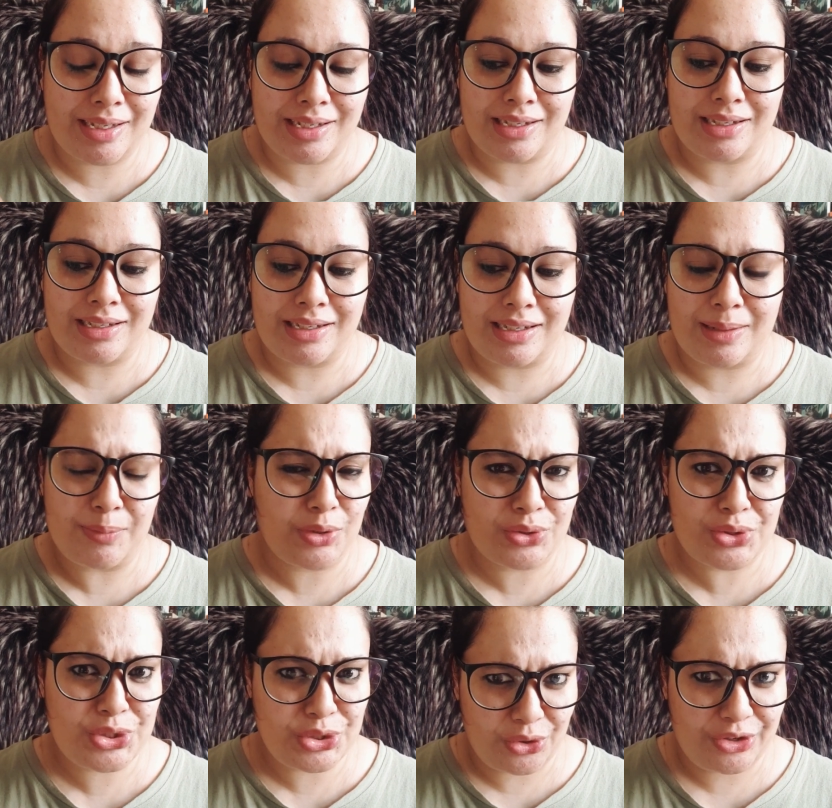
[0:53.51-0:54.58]
I'm
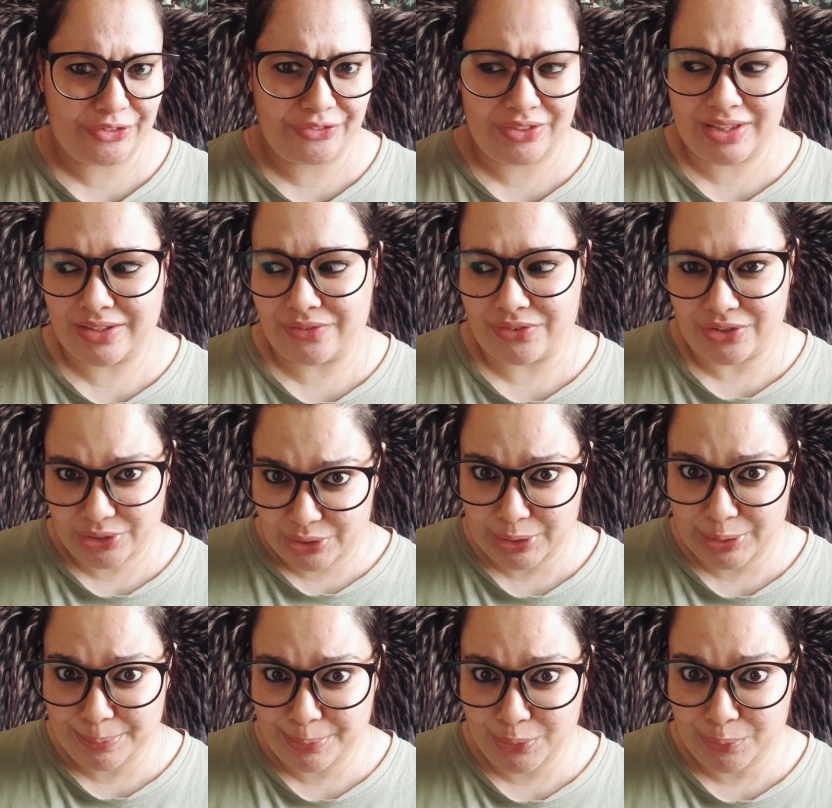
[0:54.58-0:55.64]
not sure if they've written
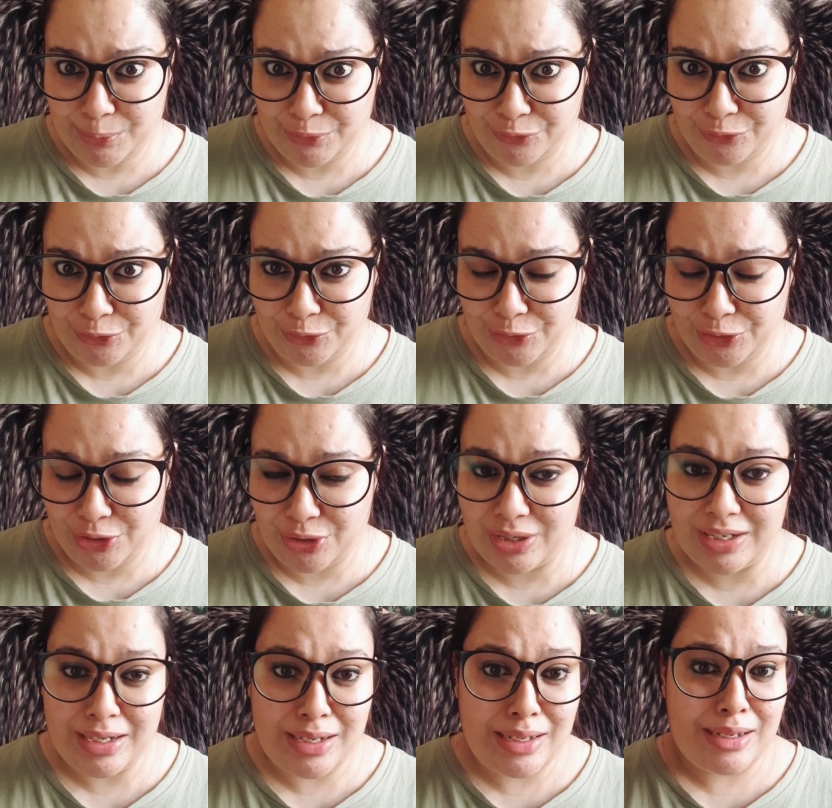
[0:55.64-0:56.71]
a book before or not,
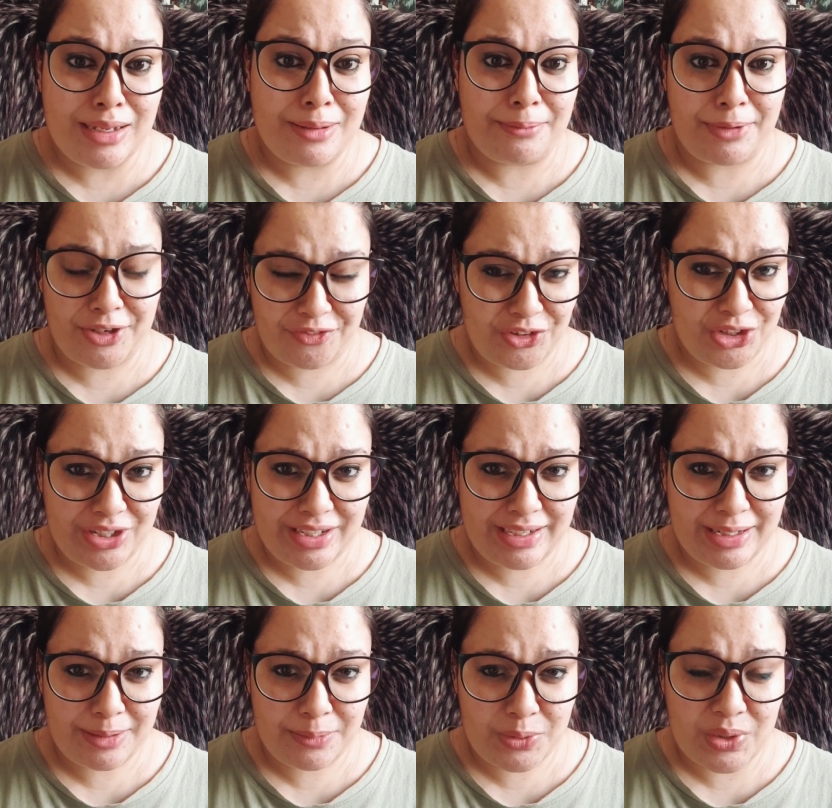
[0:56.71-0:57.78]
but if you're
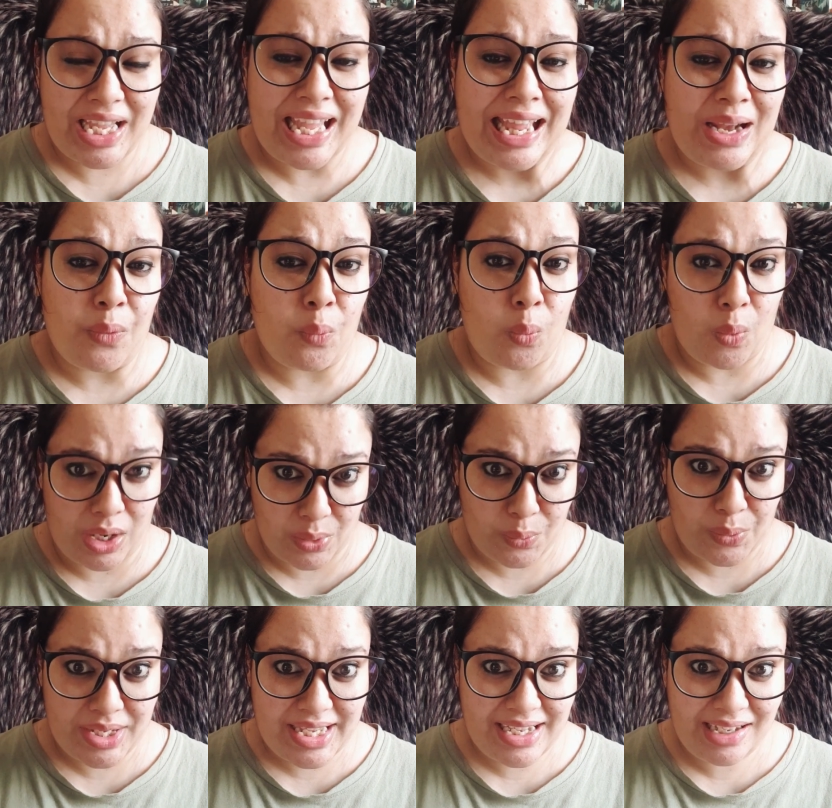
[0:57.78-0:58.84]
writing a book in 1
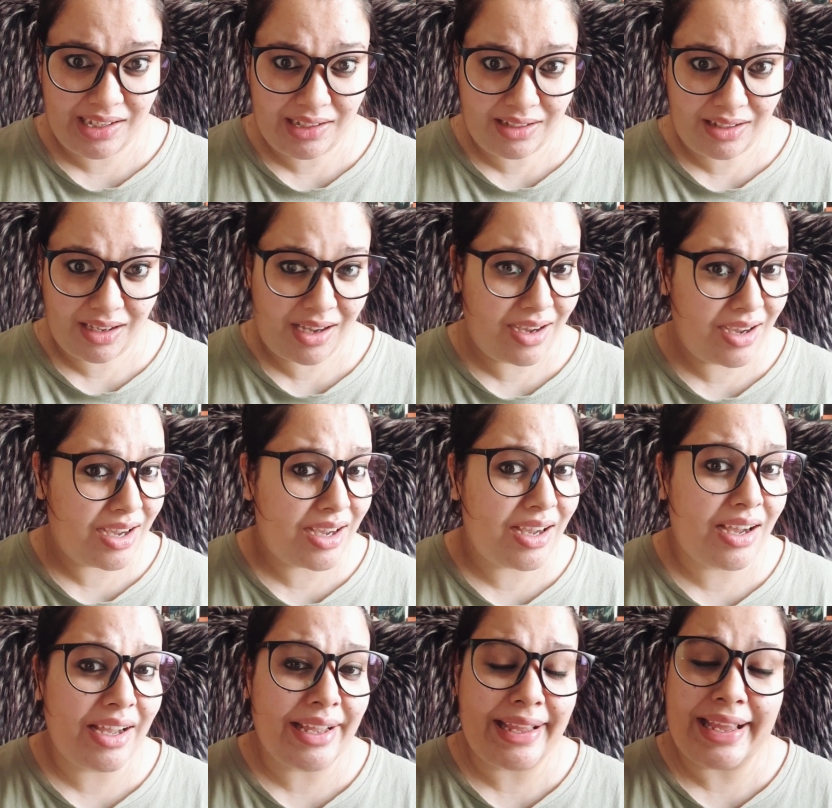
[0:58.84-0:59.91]
week,
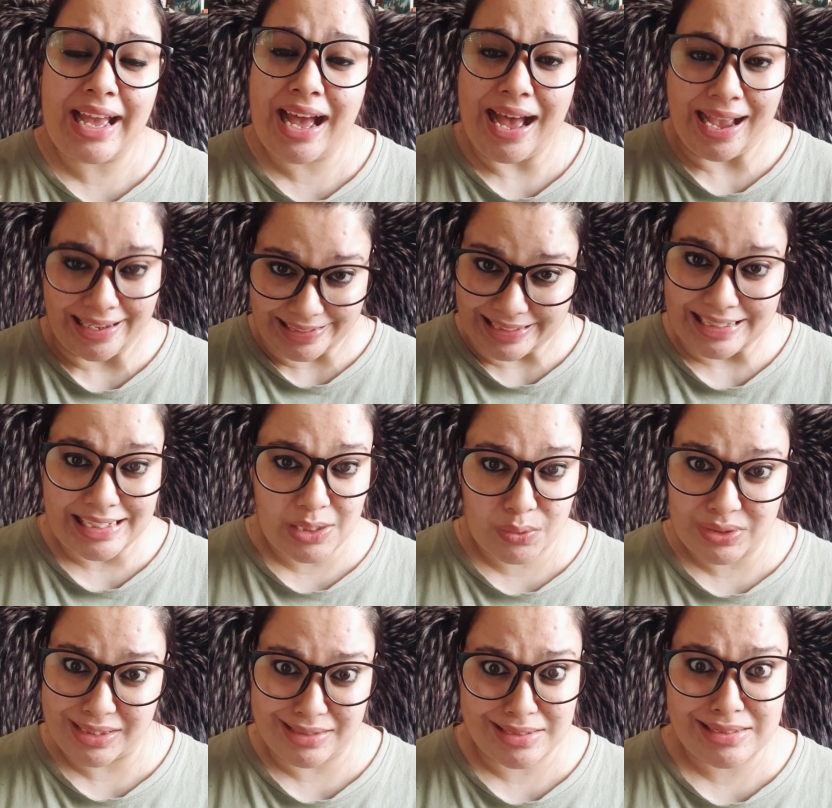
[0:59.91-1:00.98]
I highly
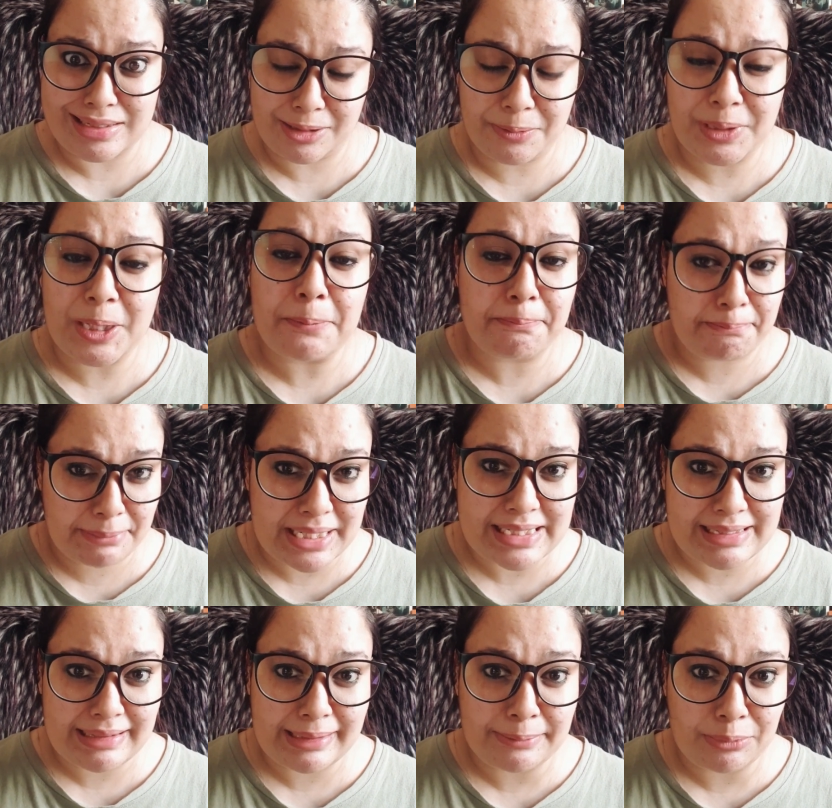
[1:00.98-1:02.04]
doubt that it's gonna be a
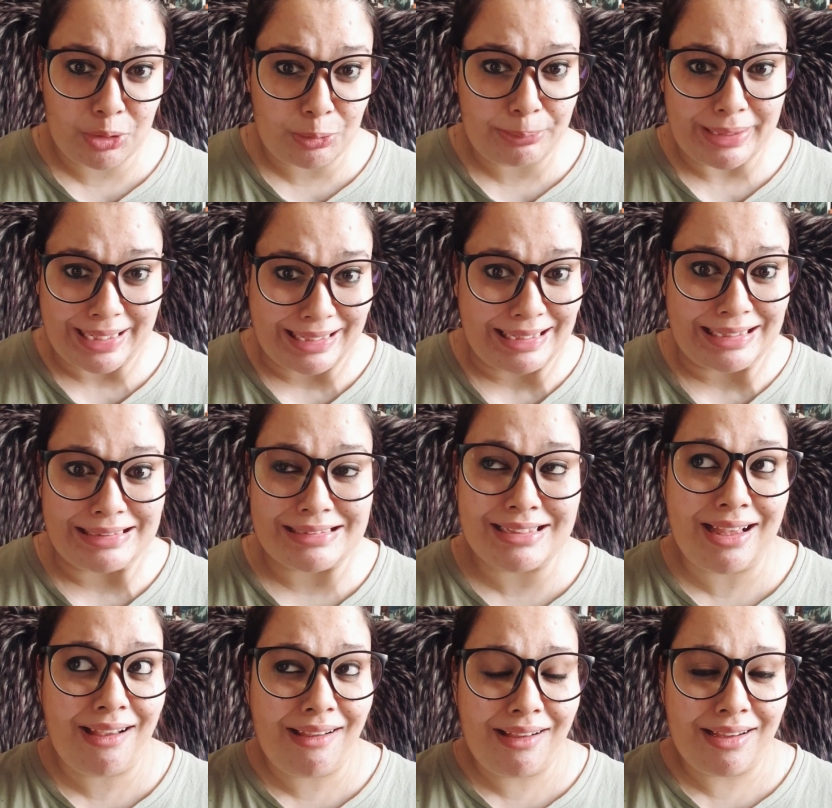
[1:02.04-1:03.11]
best-selling book, because
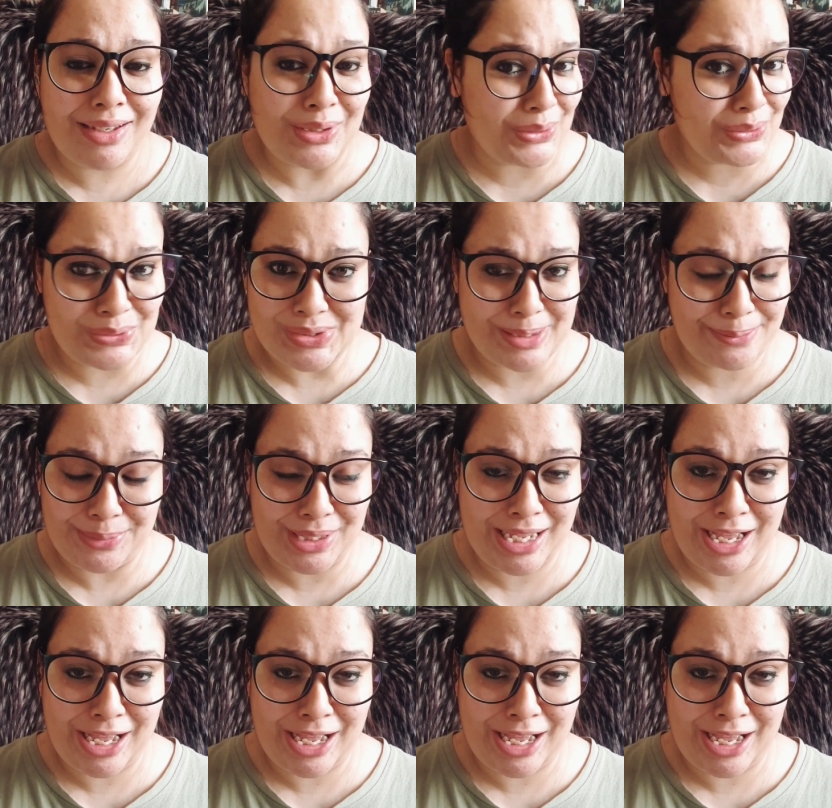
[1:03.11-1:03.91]
you simply